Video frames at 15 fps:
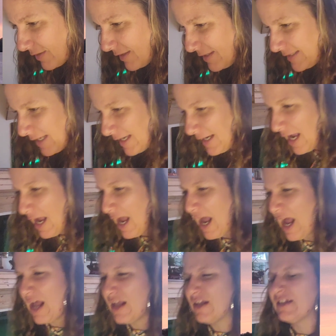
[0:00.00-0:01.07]
It's like,
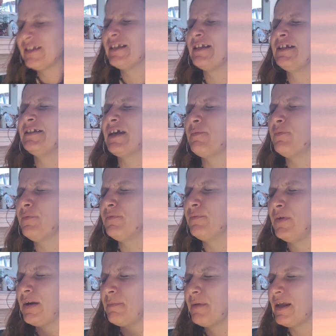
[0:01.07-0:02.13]
it's
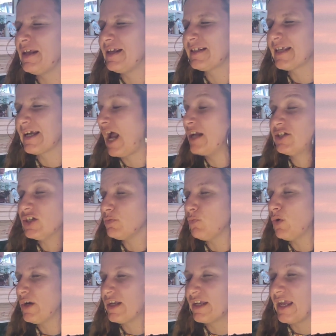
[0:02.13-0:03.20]
what I'm getting is like, I just
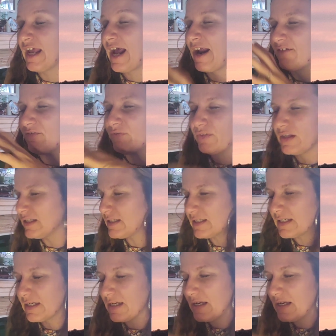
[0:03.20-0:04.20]
want to get out of this